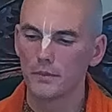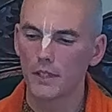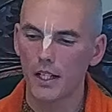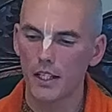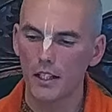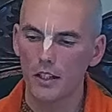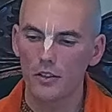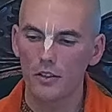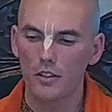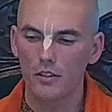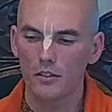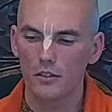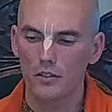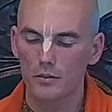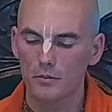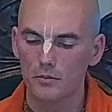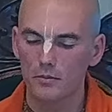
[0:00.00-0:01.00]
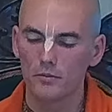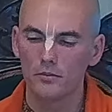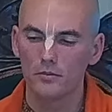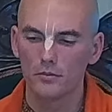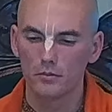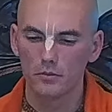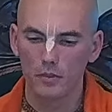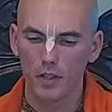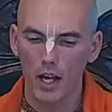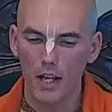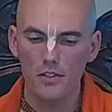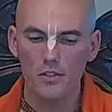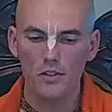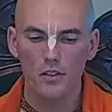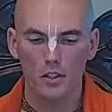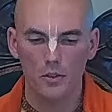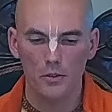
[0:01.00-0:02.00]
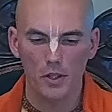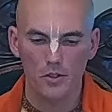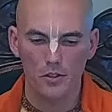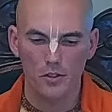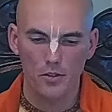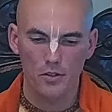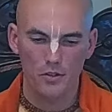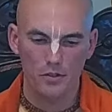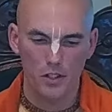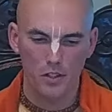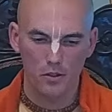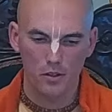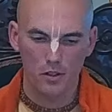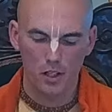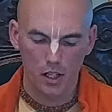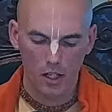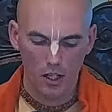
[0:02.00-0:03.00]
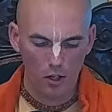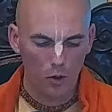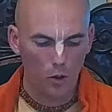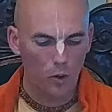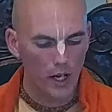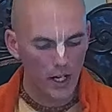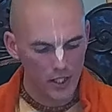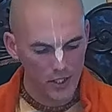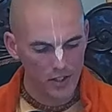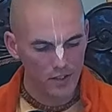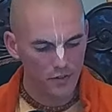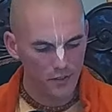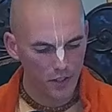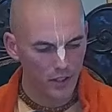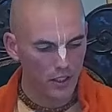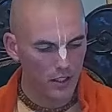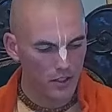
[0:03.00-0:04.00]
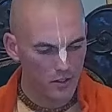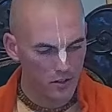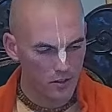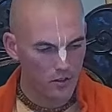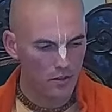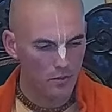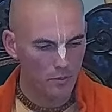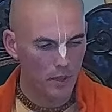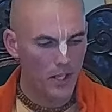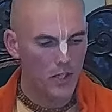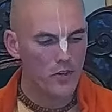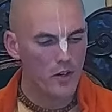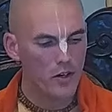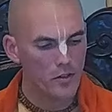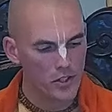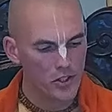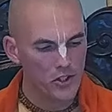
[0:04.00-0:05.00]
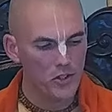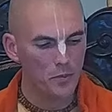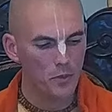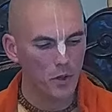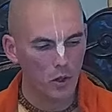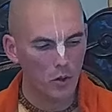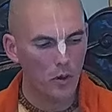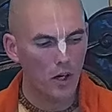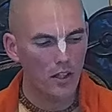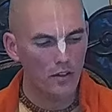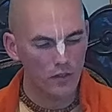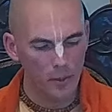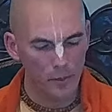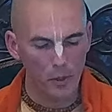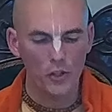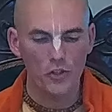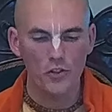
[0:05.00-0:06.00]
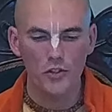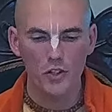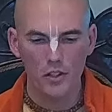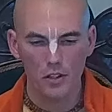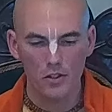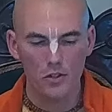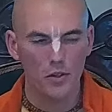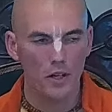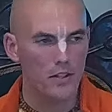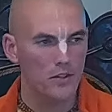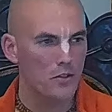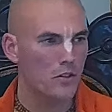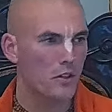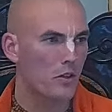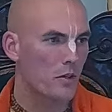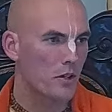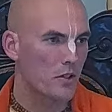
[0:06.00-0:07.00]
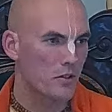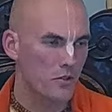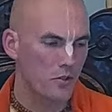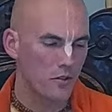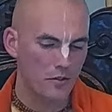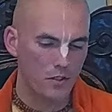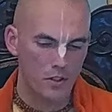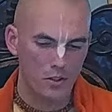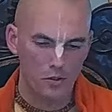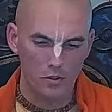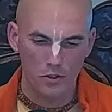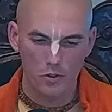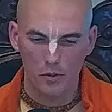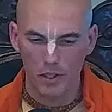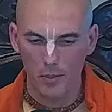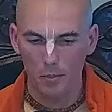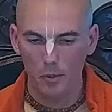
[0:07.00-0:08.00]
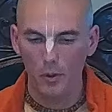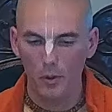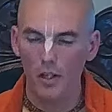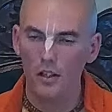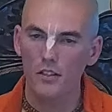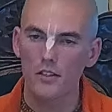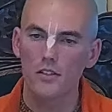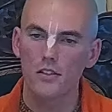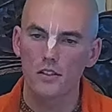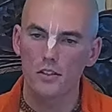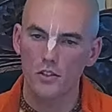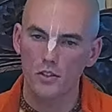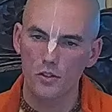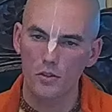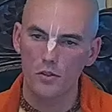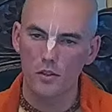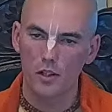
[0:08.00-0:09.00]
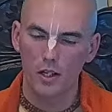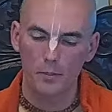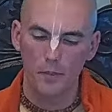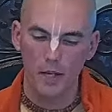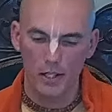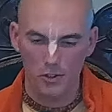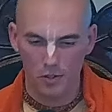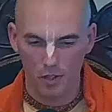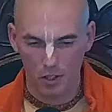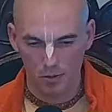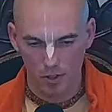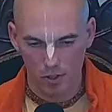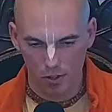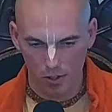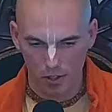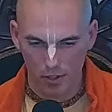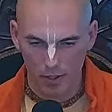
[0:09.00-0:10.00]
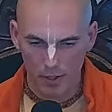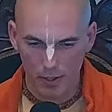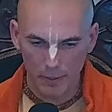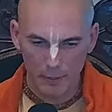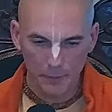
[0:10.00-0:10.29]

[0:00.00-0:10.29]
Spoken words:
that he could answer the questions of Vidura, or he actually felt that Maitreya Rishi is more qualified, more senior to answer the questions of Vidura. So he pointed to Maitreya Rishi,